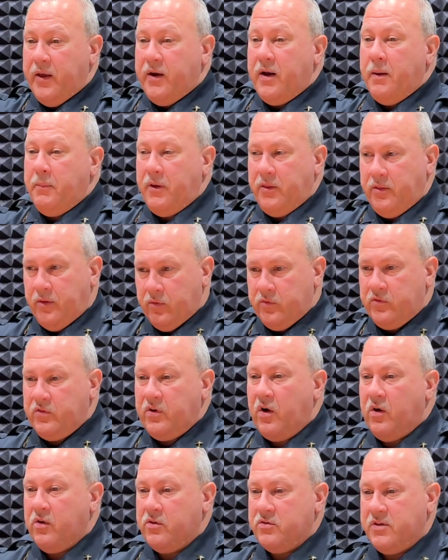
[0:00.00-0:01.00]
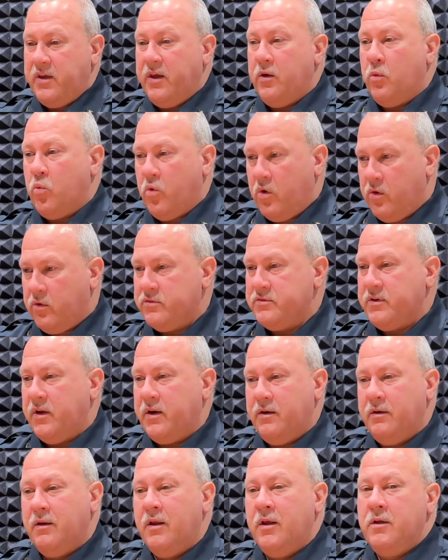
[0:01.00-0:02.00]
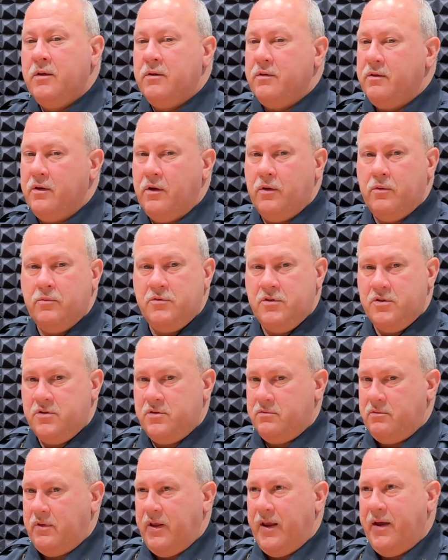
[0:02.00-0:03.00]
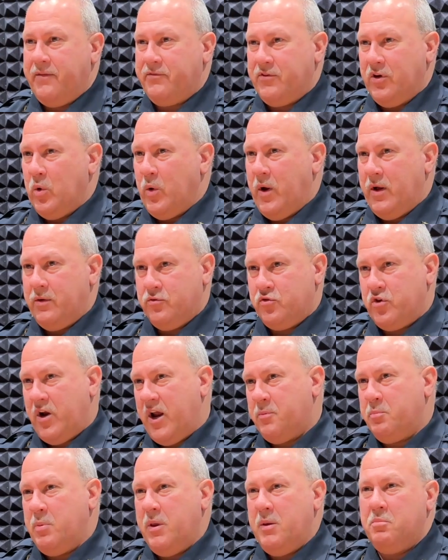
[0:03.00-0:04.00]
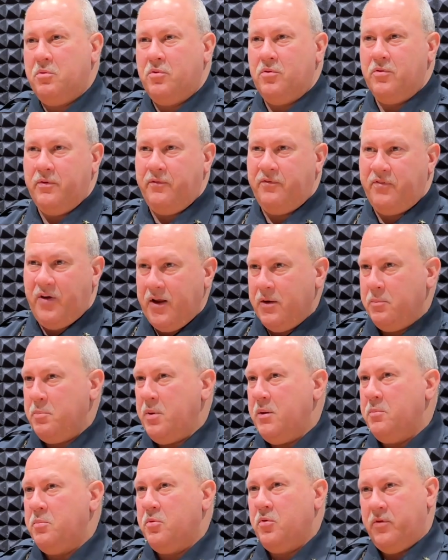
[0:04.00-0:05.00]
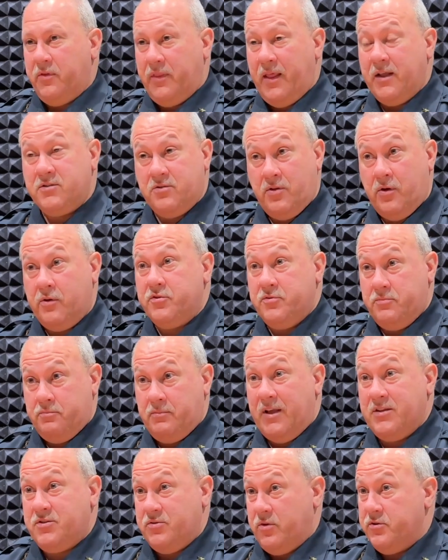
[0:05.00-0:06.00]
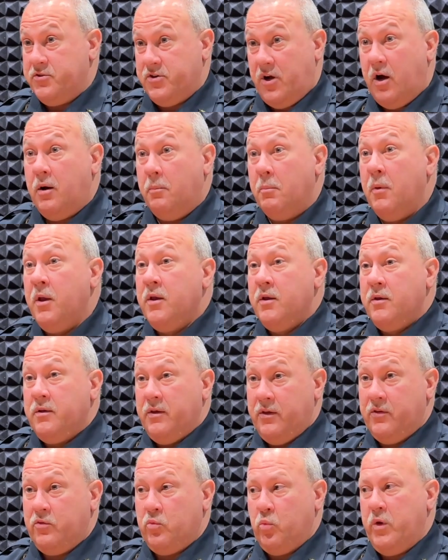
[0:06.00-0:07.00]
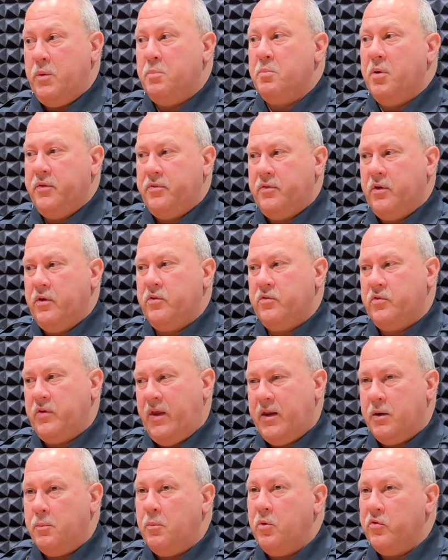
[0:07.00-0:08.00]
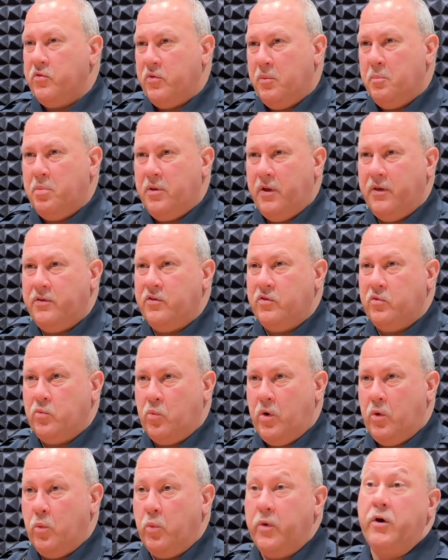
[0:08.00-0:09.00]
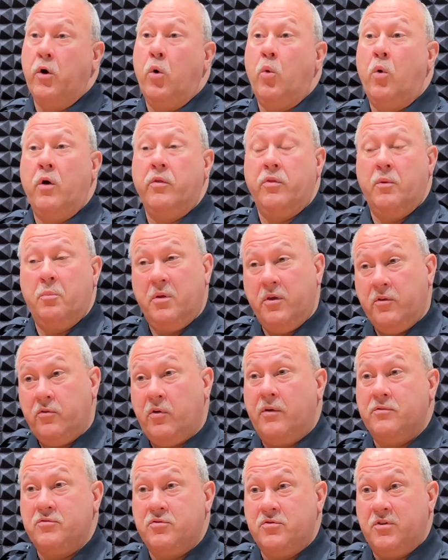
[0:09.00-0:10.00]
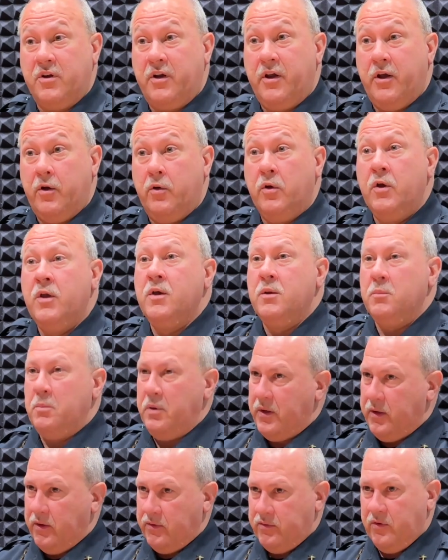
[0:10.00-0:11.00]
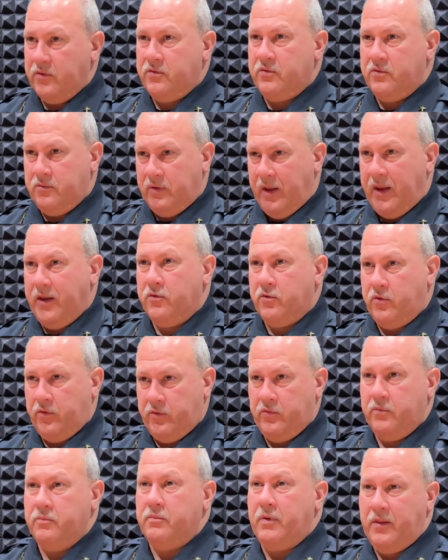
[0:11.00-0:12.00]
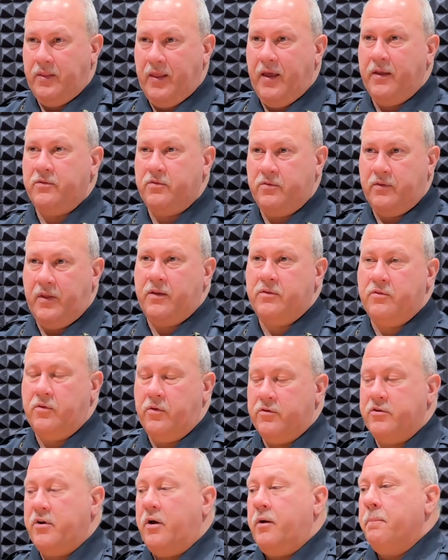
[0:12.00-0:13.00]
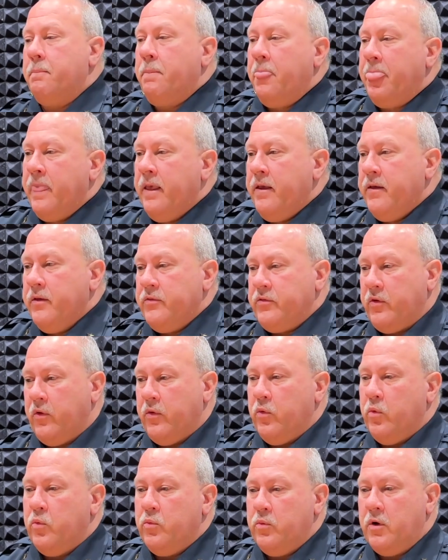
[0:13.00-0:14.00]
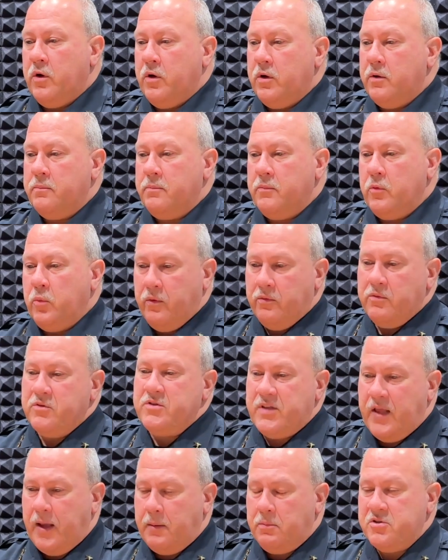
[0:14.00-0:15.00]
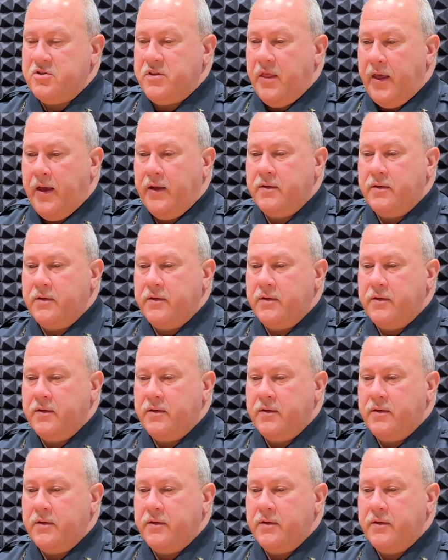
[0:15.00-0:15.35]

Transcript: I mean, those dogs get worked, and just they have to go out and track people and find people, and that's their job. Is we put those animals in places where we don't want the police officers to go because it's dangerous, and that's their job. So we established that.